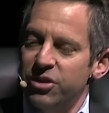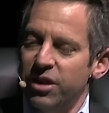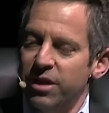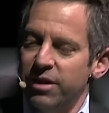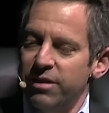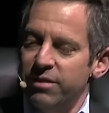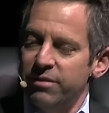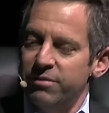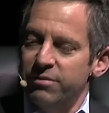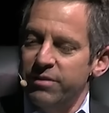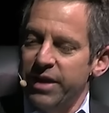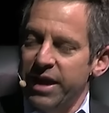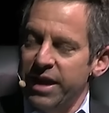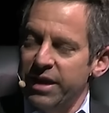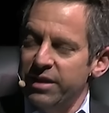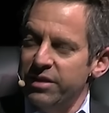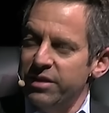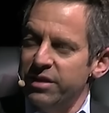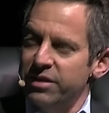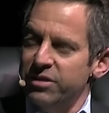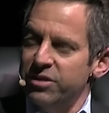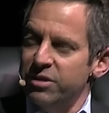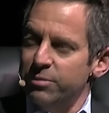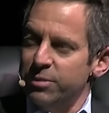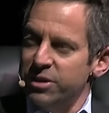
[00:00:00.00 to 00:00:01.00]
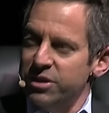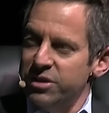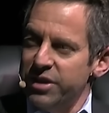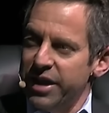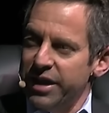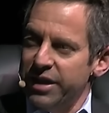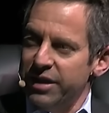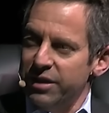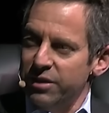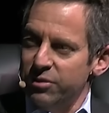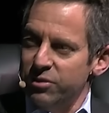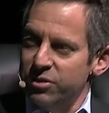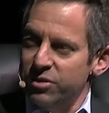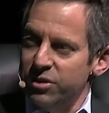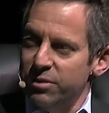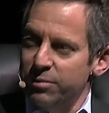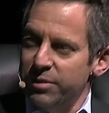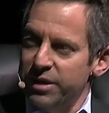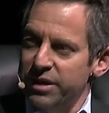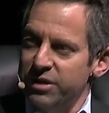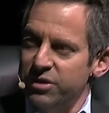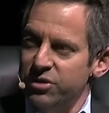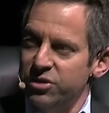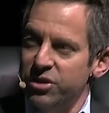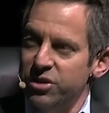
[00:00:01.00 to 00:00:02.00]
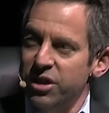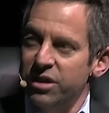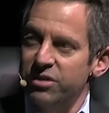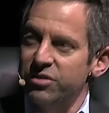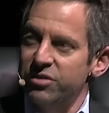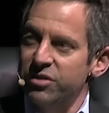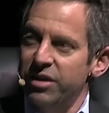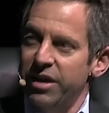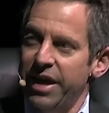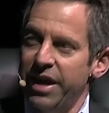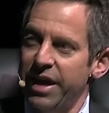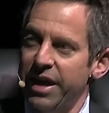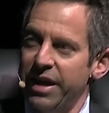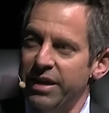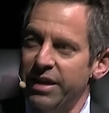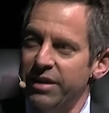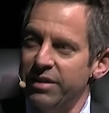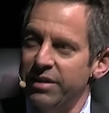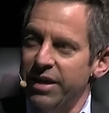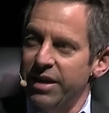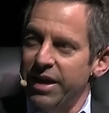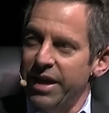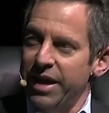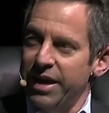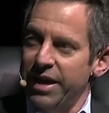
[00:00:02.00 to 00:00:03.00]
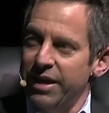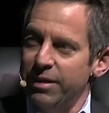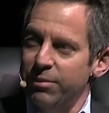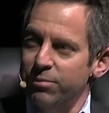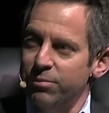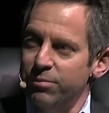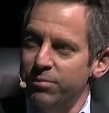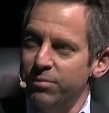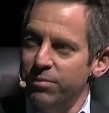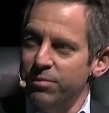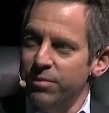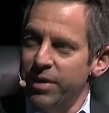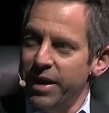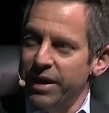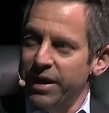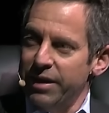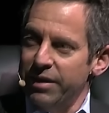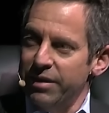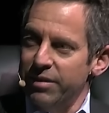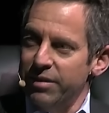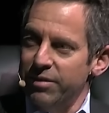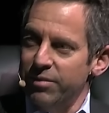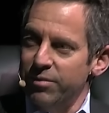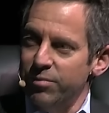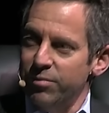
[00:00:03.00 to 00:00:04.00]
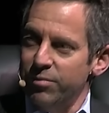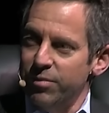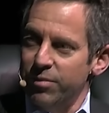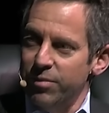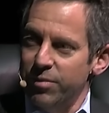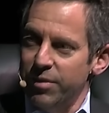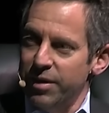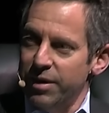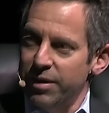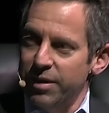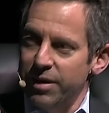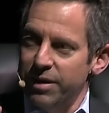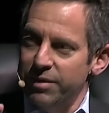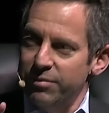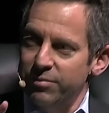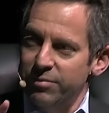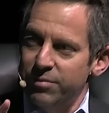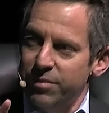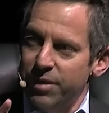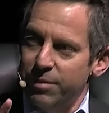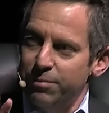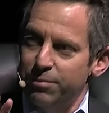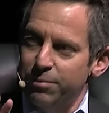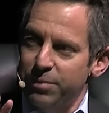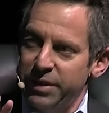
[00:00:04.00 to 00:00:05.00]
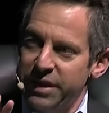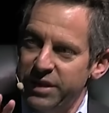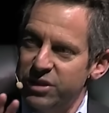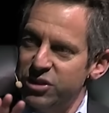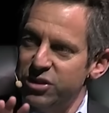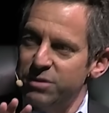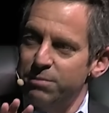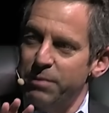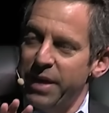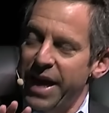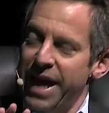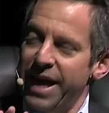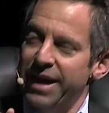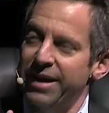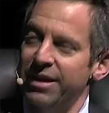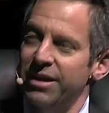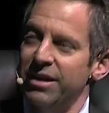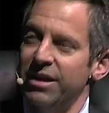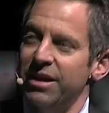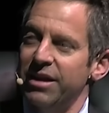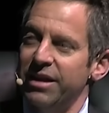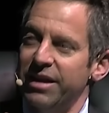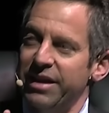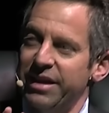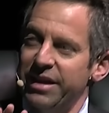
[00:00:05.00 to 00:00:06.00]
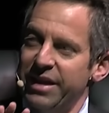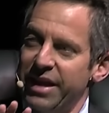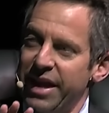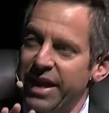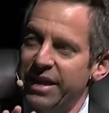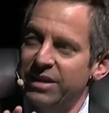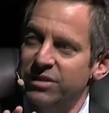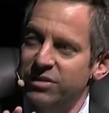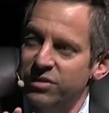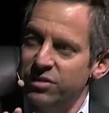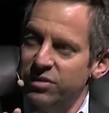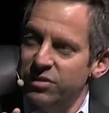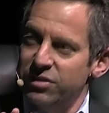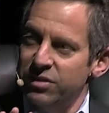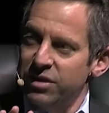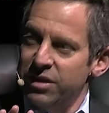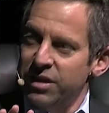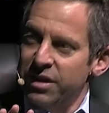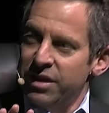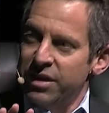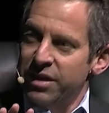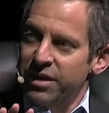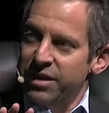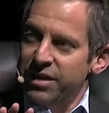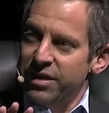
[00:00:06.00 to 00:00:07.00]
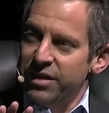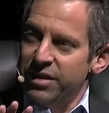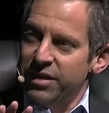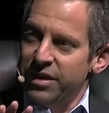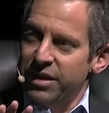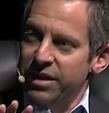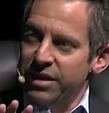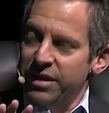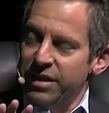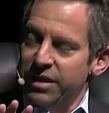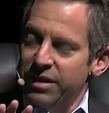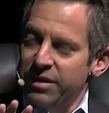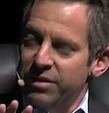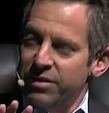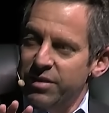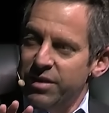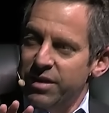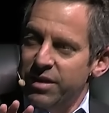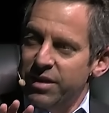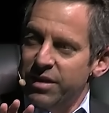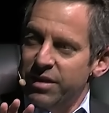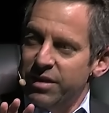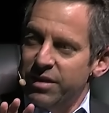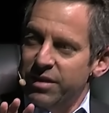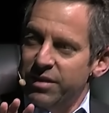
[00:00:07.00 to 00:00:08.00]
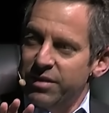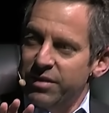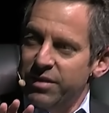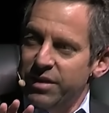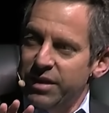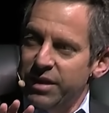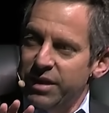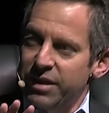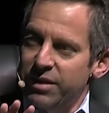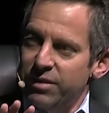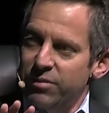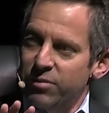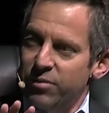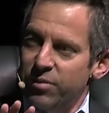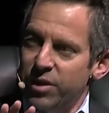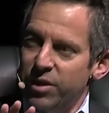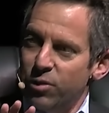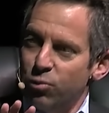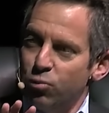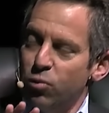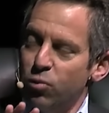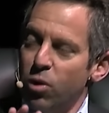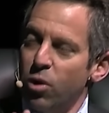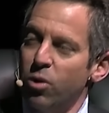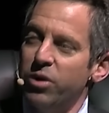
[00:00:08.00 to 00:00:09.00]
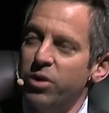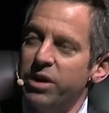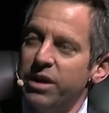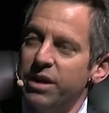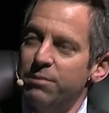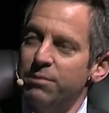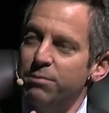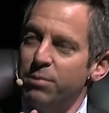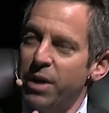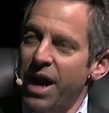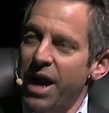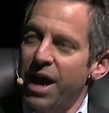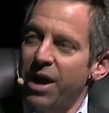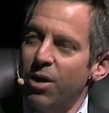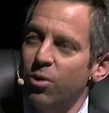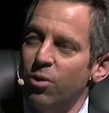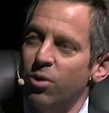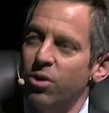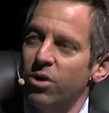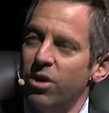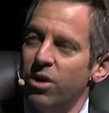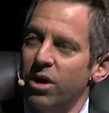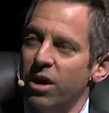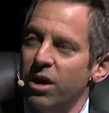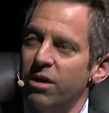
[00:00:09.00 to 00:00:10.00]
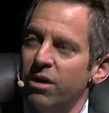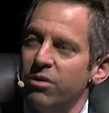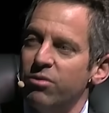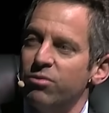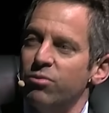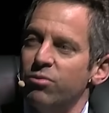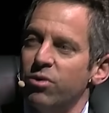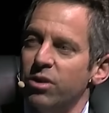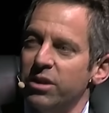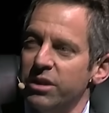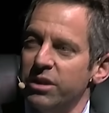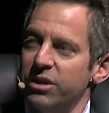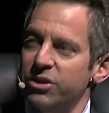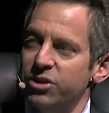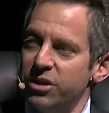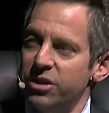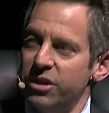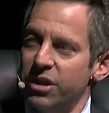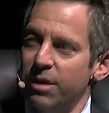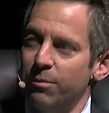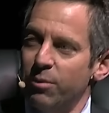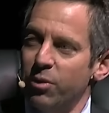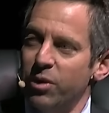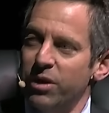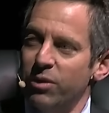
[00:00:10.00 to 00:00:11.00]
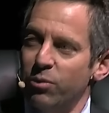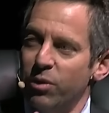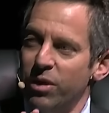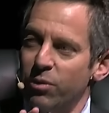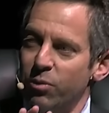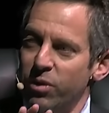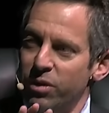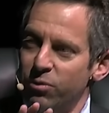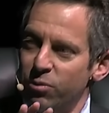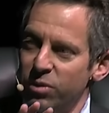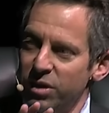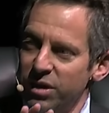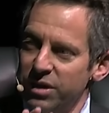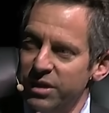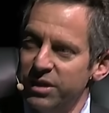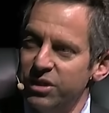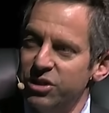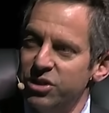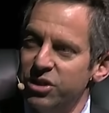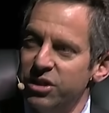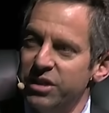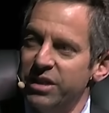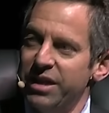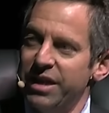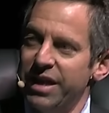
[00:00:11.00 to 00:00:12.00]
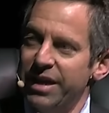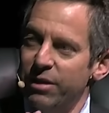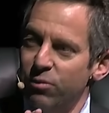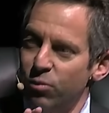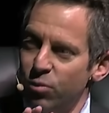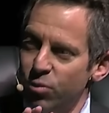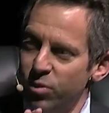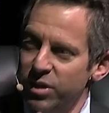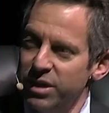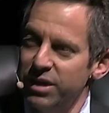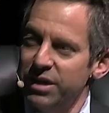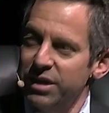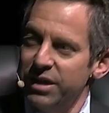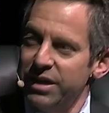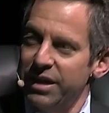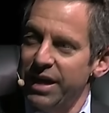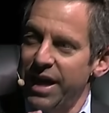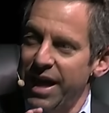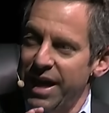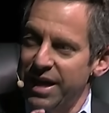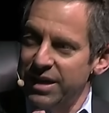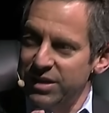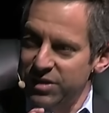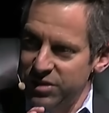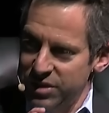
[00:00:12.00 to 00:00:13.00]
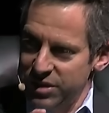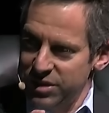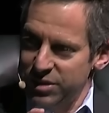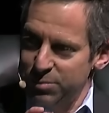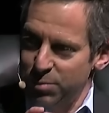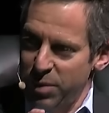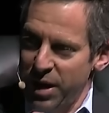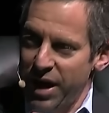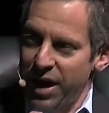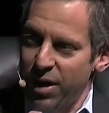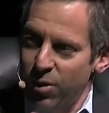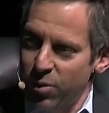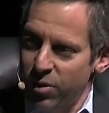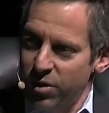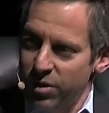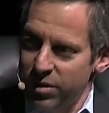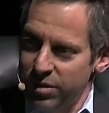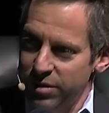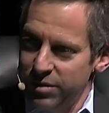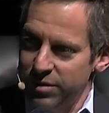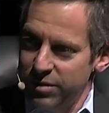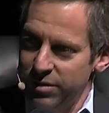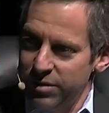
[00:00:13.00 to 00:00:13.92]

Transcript: of atheism and secularism is just a, a, a, a pitched battle against the, the eroding power of religion. I mean, when, when religion really has its power,